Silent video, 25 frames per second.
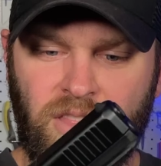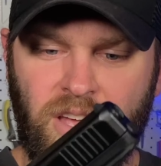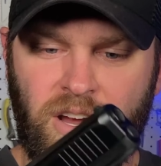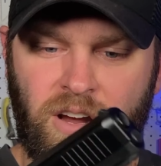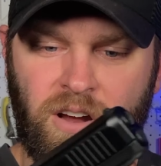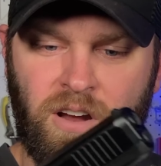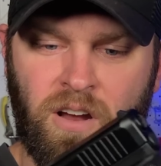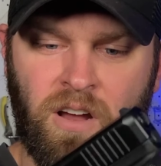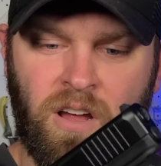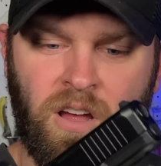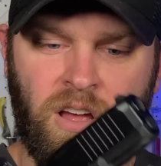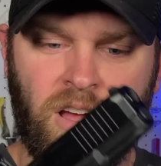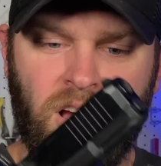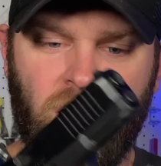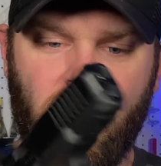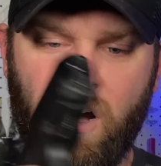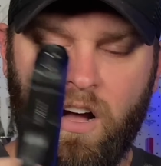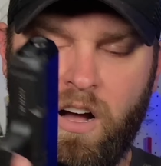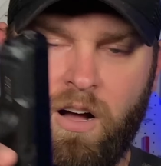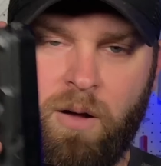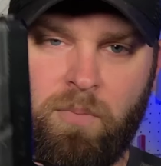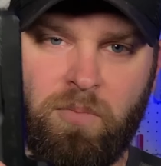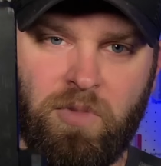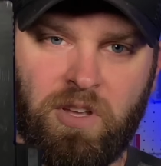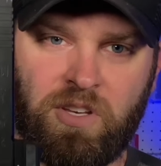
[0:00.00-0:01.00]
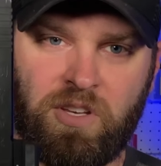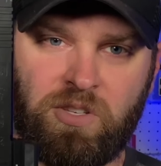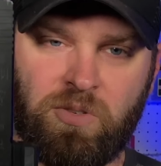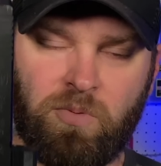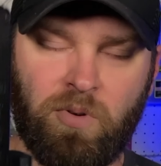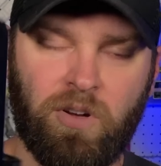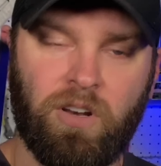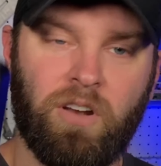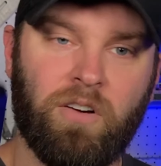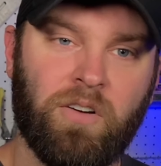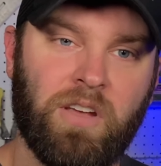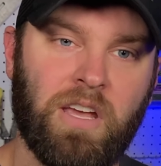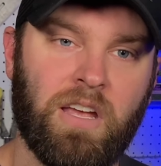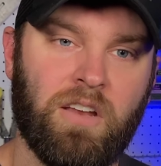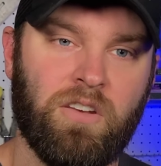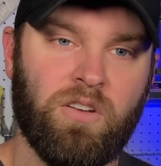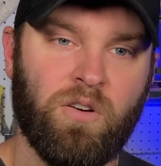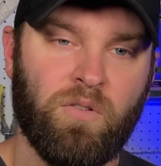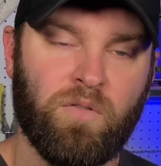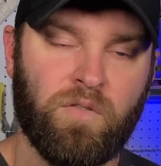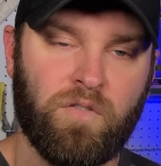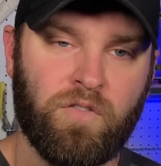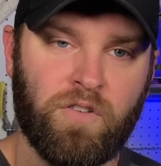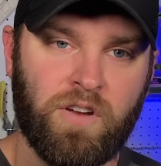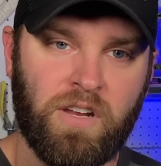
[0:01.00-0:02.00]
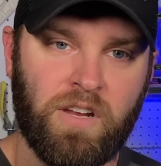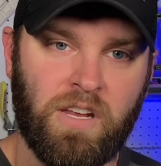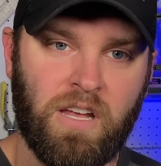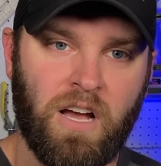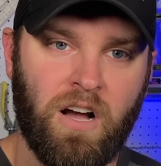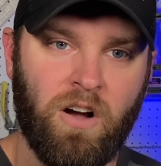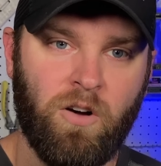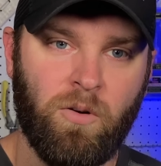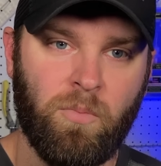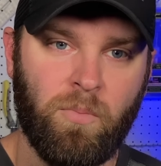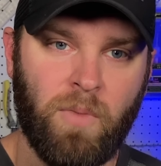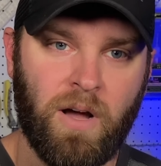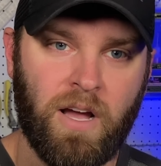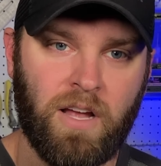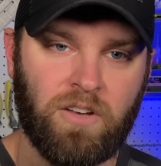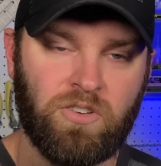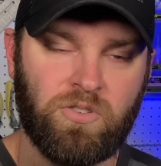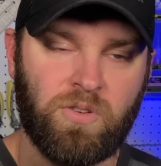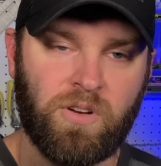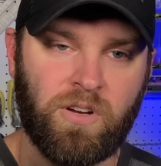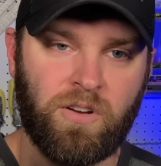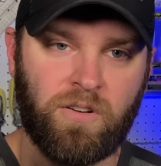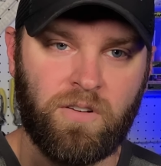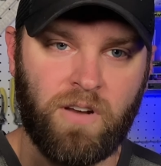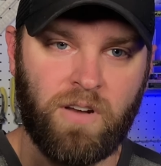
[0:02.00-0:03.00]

there, this one, okay, don't freak out my trigger